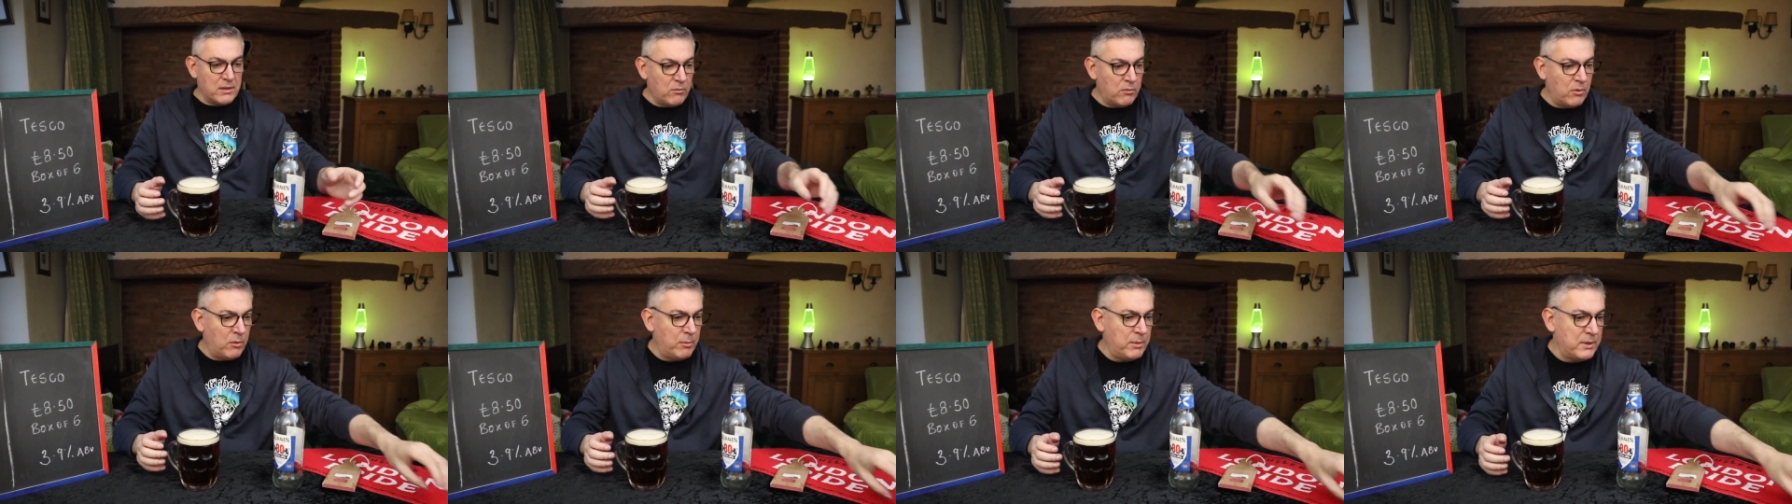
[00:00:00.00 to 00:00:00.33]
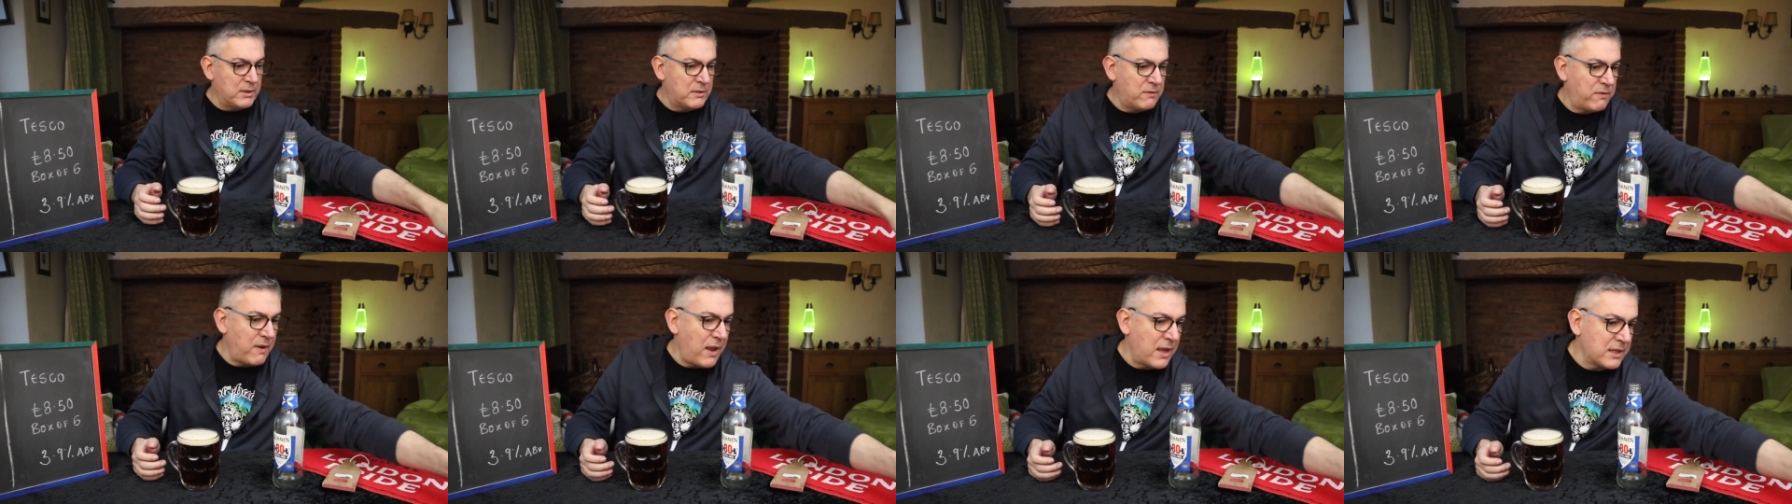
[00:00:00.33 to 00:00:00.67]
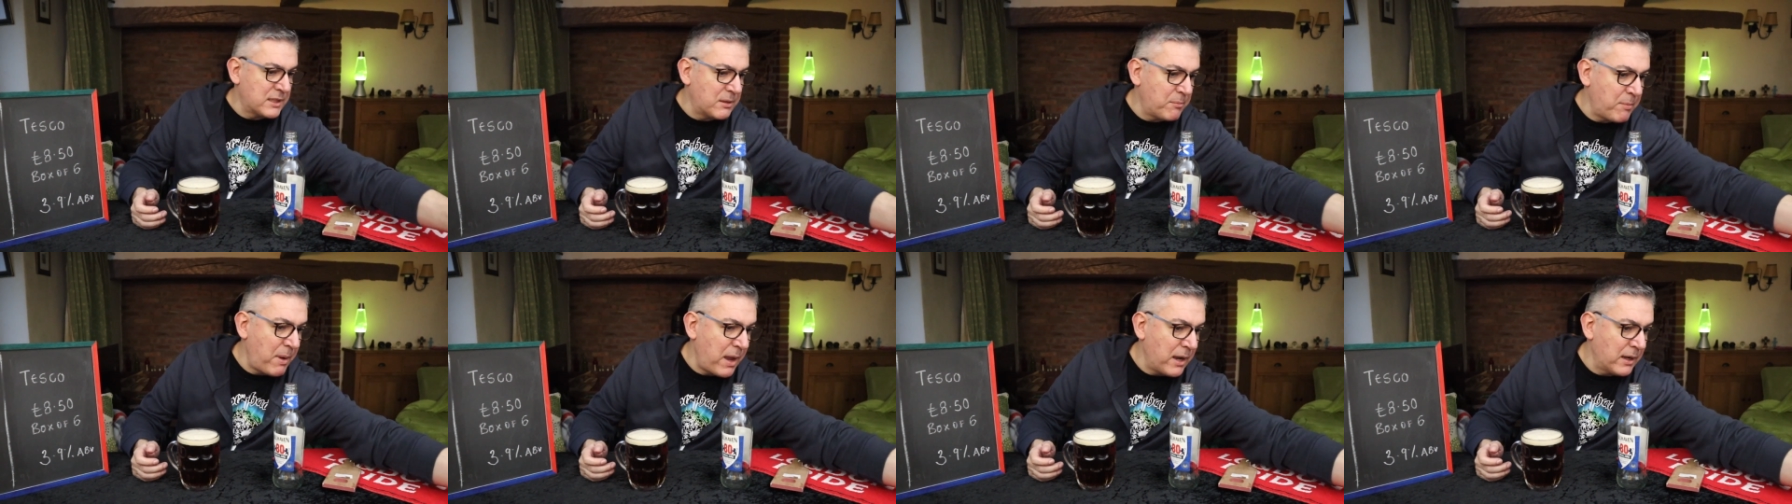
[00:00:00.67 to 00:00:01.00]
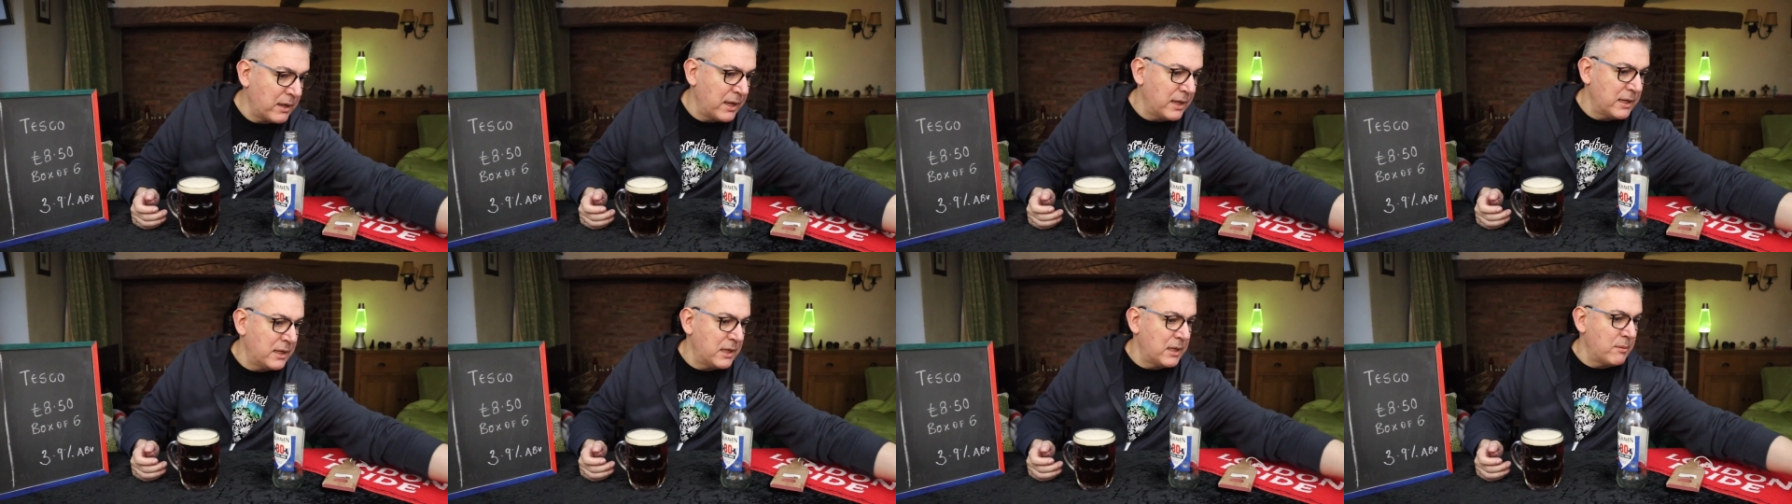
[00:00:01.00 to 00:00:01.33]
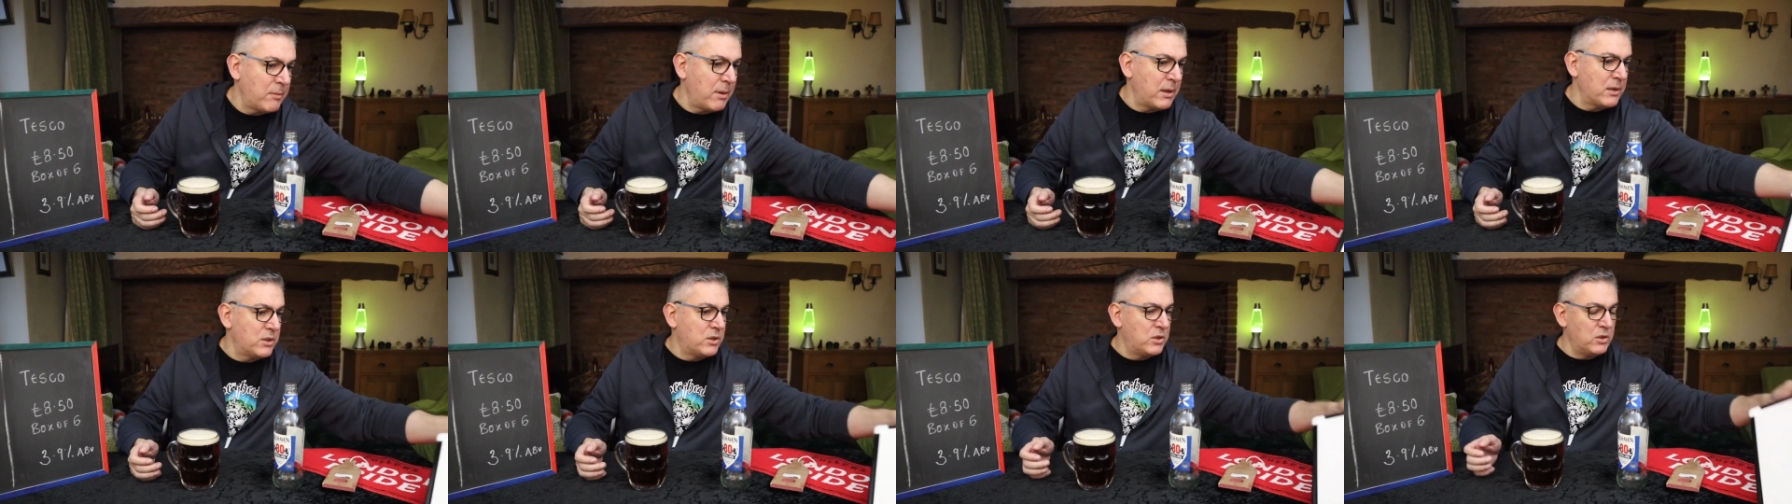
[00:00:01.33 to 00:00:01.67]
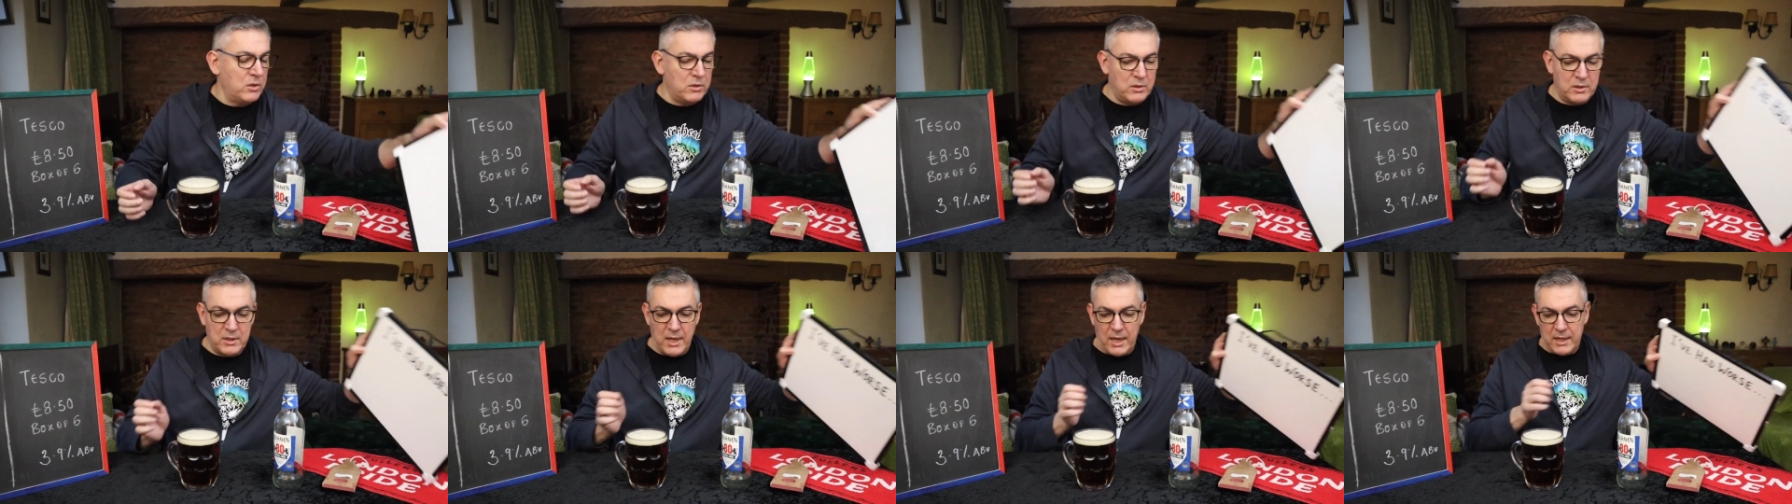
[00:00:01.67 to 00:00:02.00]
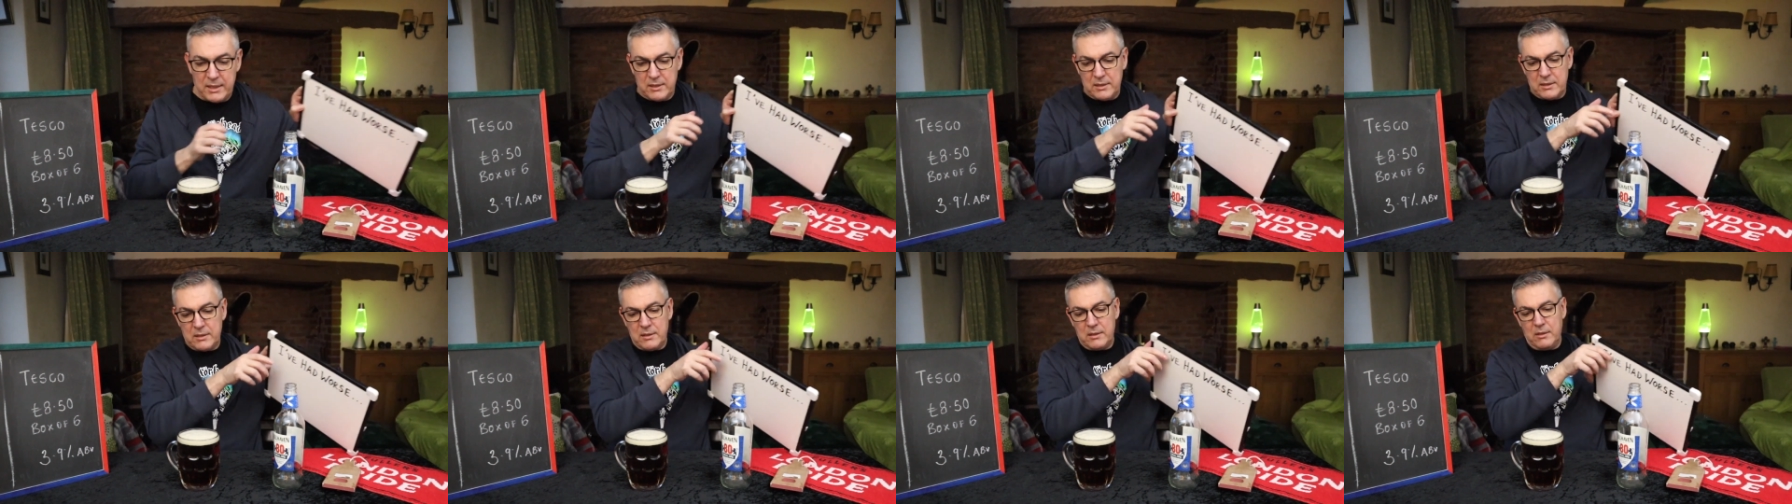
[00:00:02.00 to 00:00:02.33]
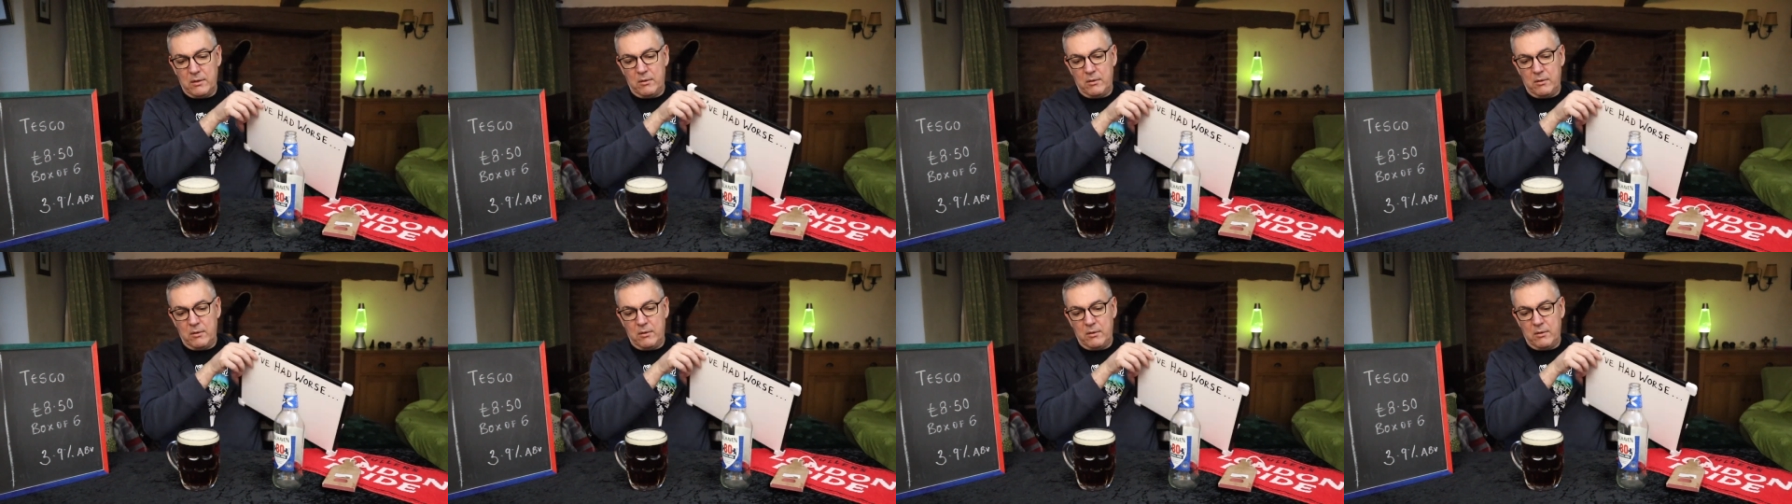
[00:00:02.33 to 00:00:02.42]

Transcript: and will be as flat as a pancake in about 2 seconds.